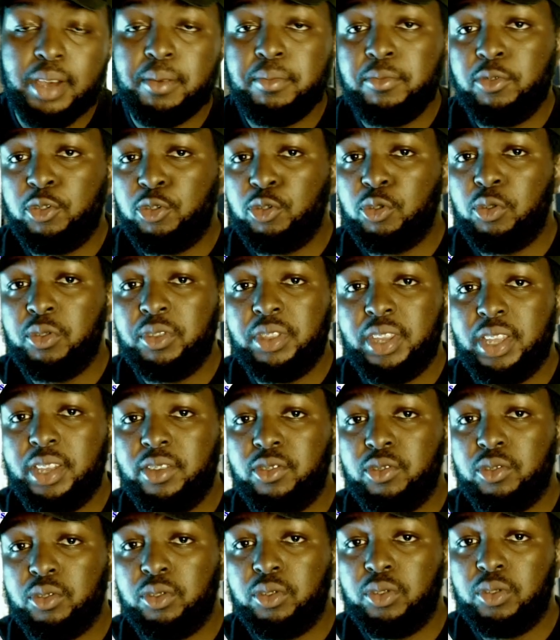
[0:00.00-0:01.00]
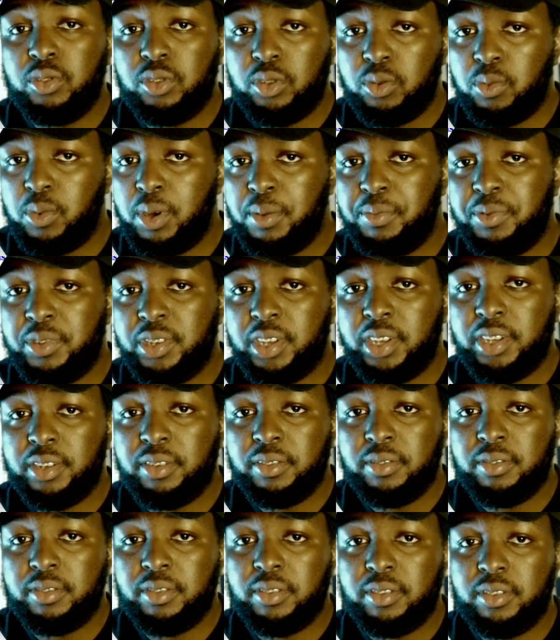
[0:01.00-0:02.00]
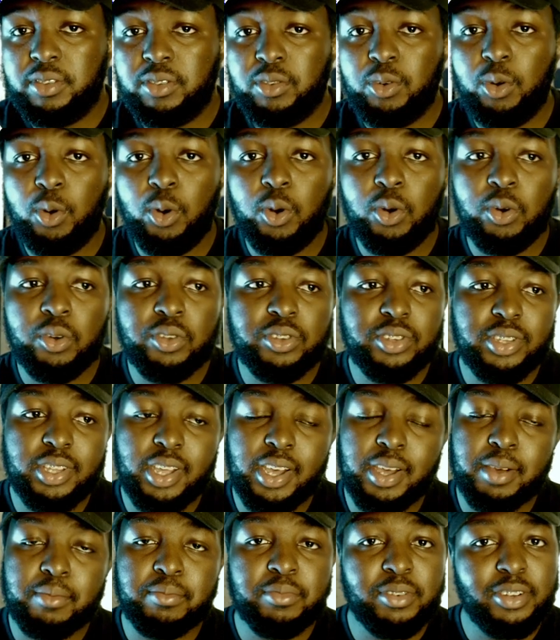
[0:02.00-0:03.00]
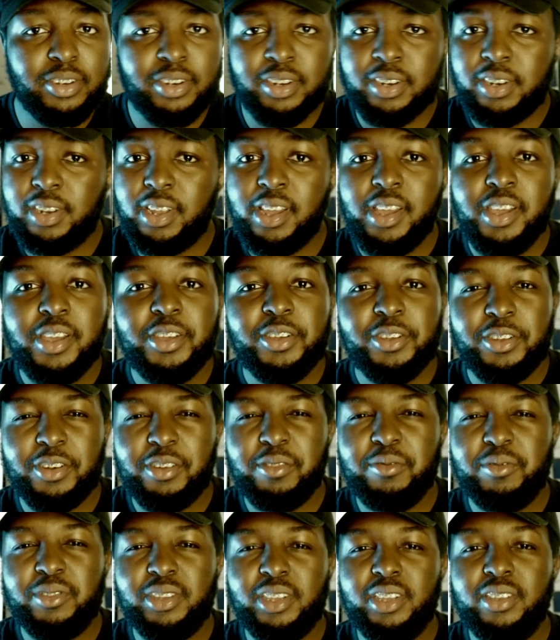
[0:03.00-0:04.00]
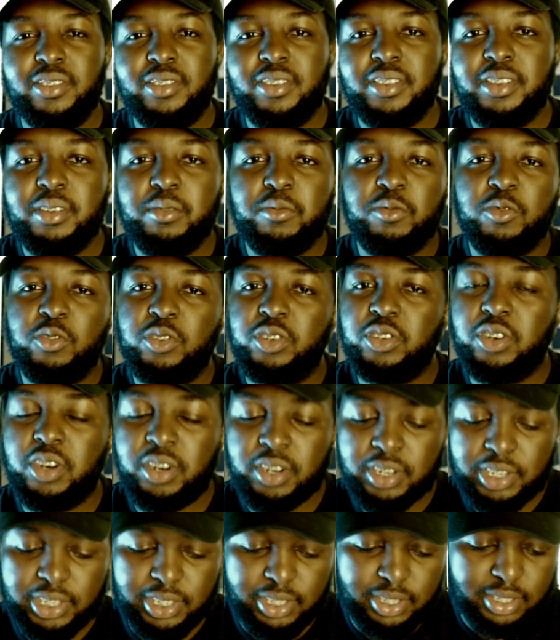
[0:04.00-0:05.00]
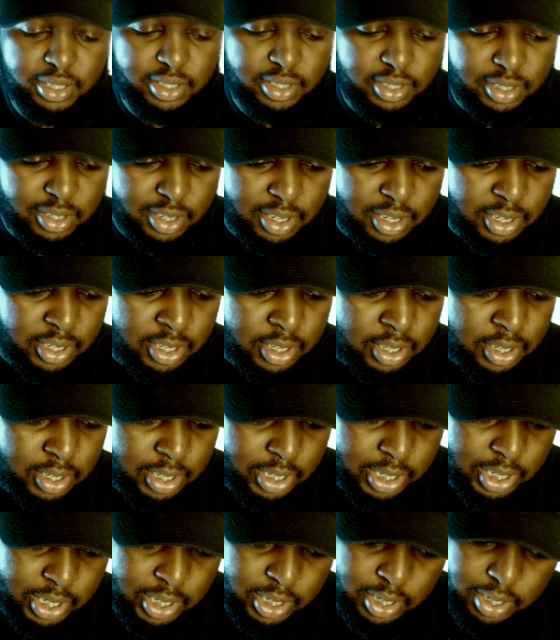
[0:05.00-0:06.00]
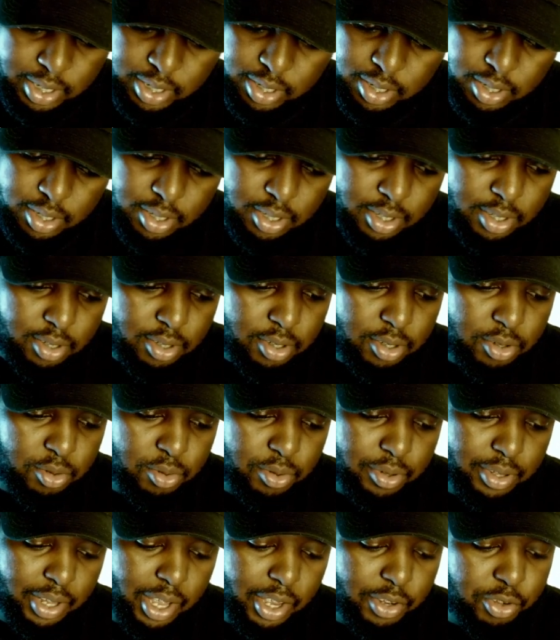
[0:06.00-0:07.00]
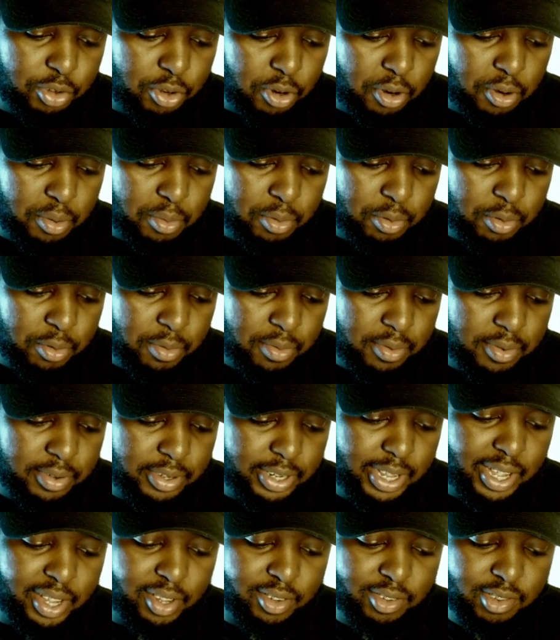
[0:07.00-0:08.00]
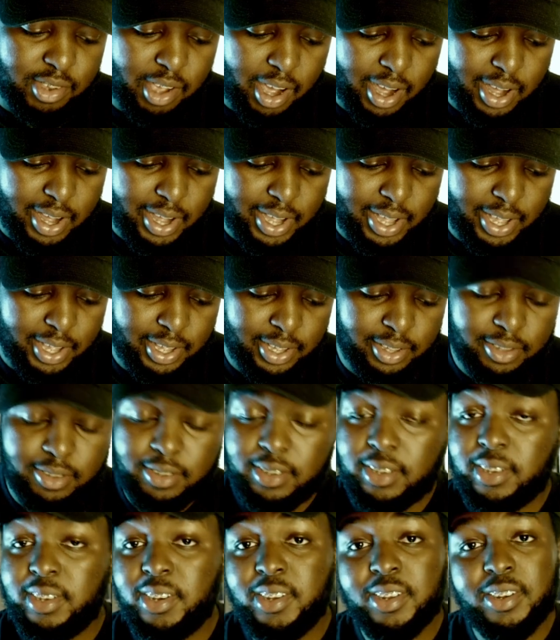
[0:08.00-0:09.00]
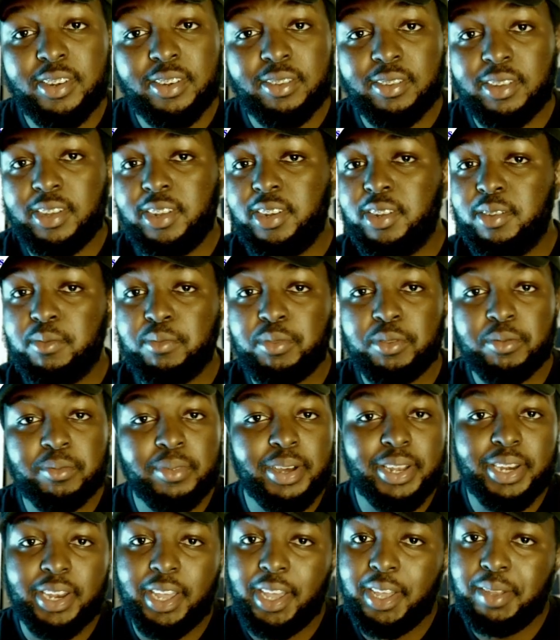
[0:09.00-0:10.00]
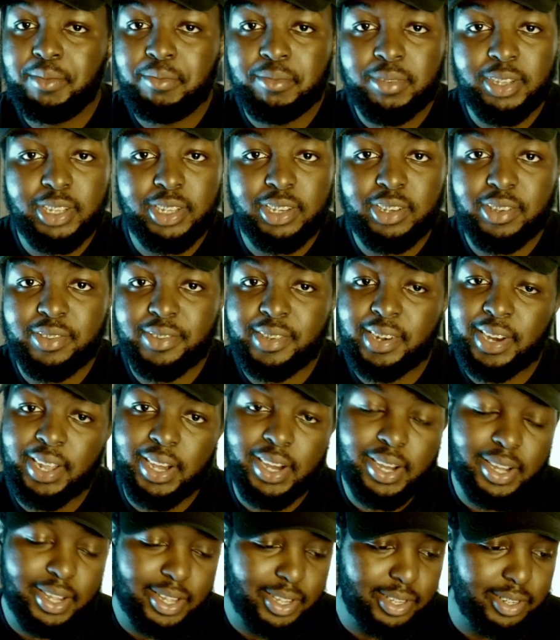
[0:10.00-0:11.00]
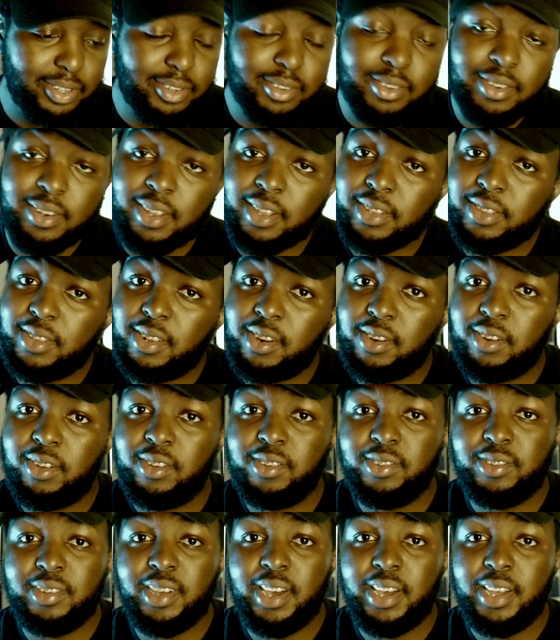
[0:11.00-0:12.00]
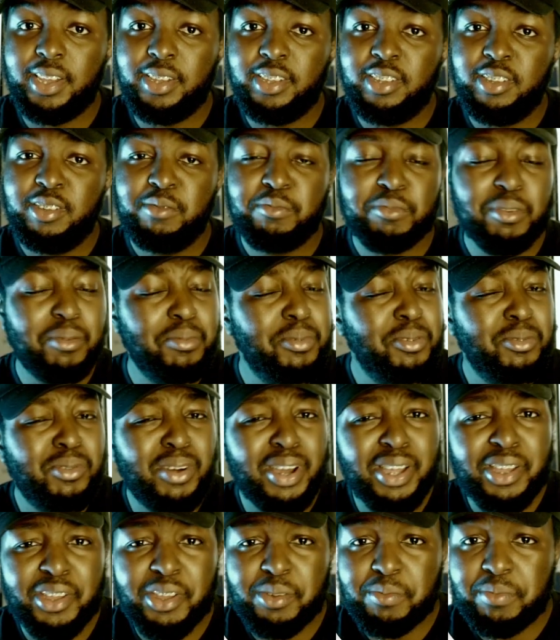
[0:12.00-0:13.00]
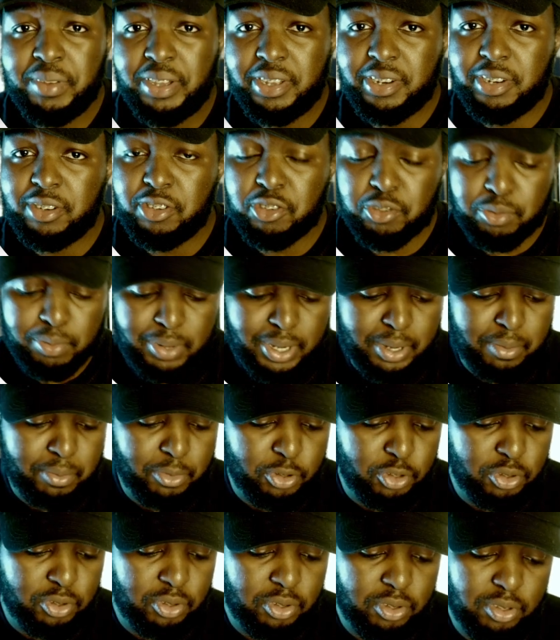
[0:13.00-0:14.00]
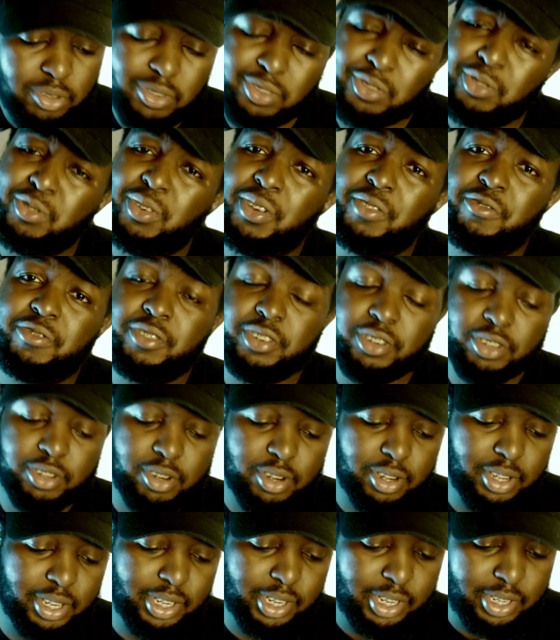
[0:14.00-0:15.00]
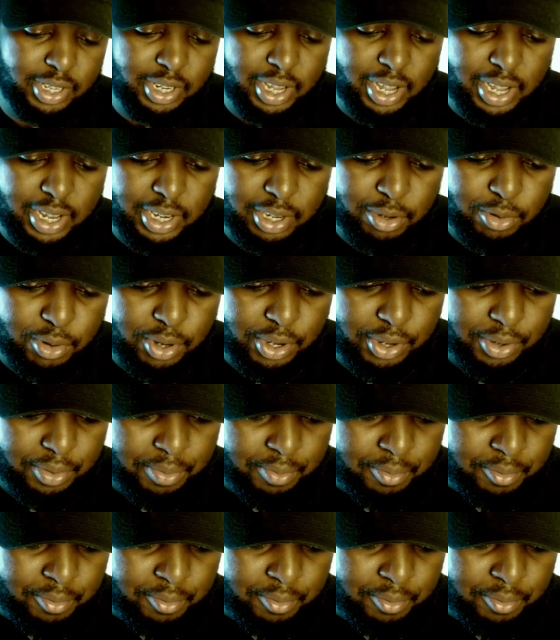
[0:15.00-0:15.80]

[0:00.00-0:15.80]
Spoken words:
saw this on the website, or Sam you know what I'm saying, something more targeted. That's horrible. Next, hi. He didn't put my name. He just said hi, just like the last guy. Probably why it appeared in spam too. It's not even targeted at anyone.